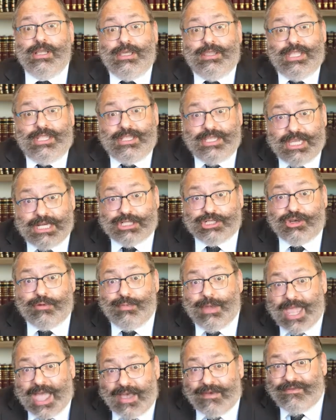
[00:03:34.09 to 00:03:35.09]
The teacher
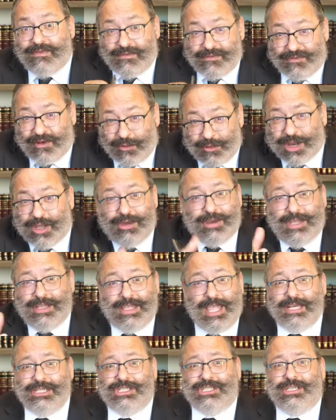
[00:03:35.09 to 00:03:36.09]
may have very good
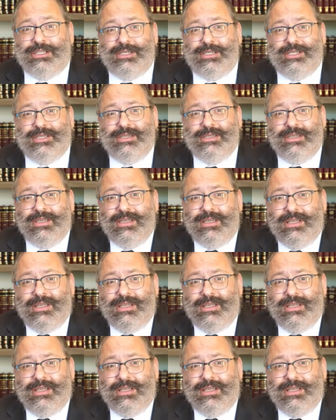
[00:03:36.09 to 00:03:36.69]
intentions,